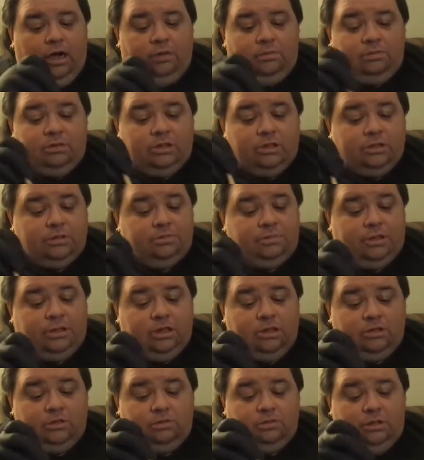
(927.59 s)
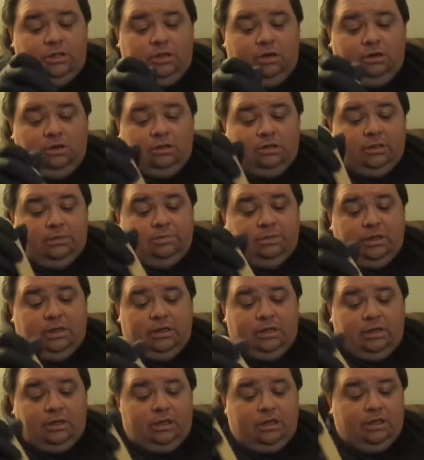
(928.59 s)
Just because we call it a
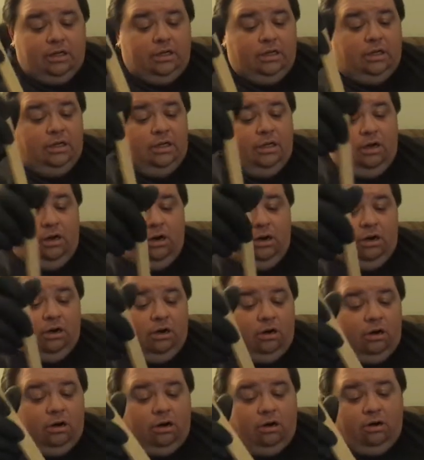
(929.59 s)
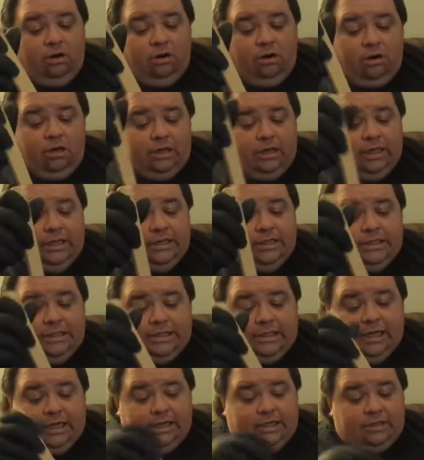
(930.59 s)
bug, or an
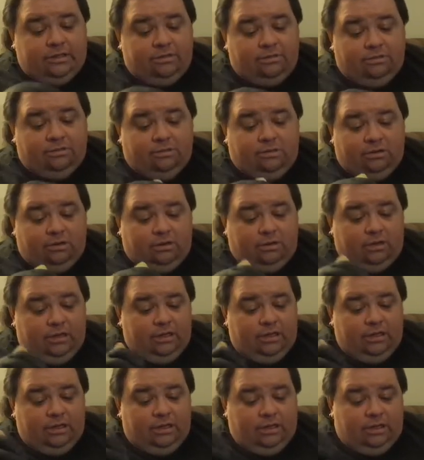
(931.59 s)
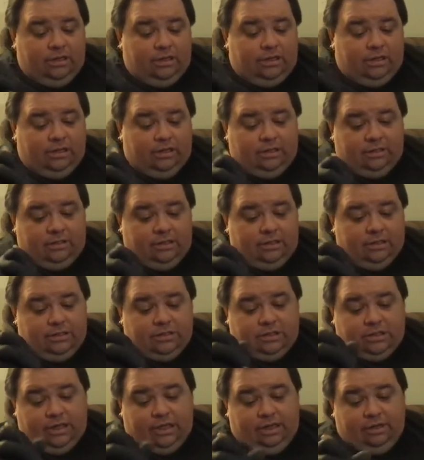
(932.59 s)
insect, or a
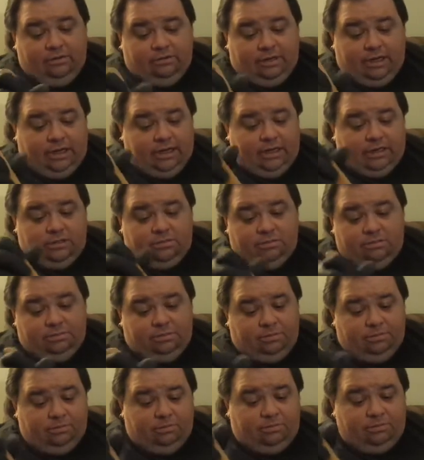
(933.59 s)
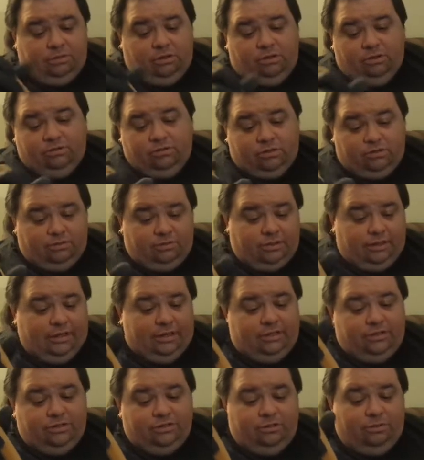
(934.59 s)
snail, I guess would be closer
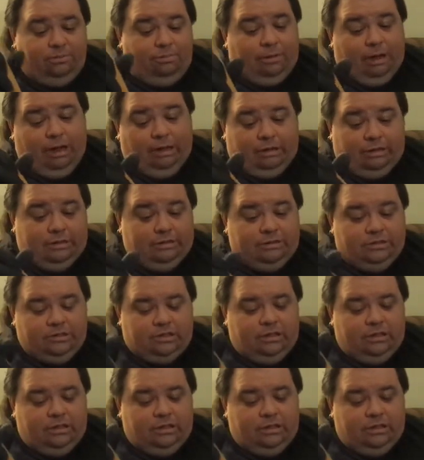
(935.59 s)
related to a mollusk.